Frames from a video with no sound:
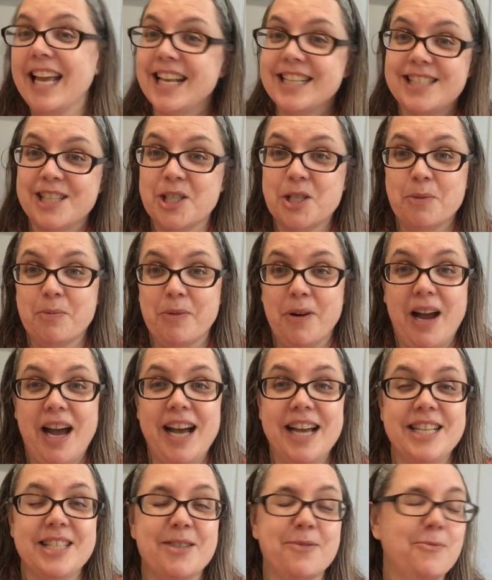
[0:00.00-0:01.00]
It's a
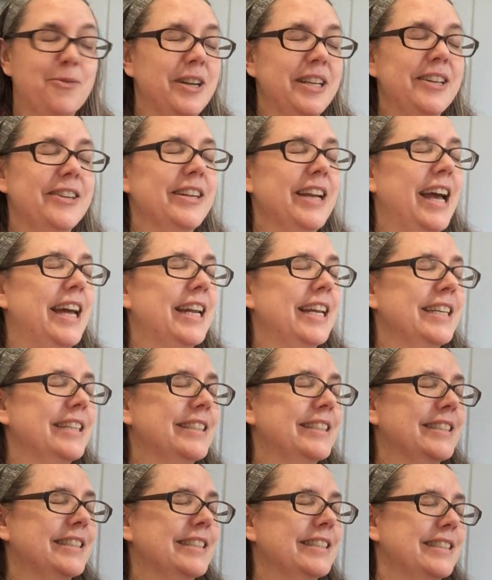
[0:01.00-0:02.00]
surprise of what you're getting.